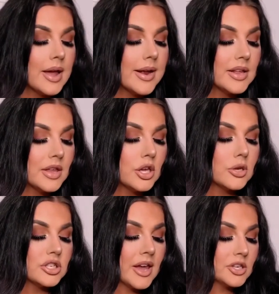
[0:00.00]
there anything
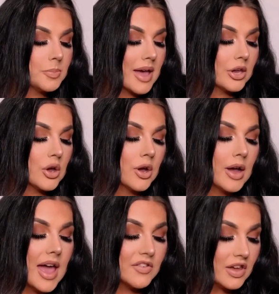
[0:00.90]
you would change about
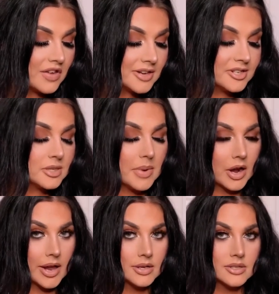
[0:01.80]
your FFS
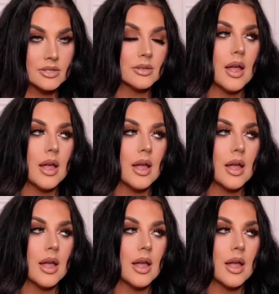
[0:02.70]
experience?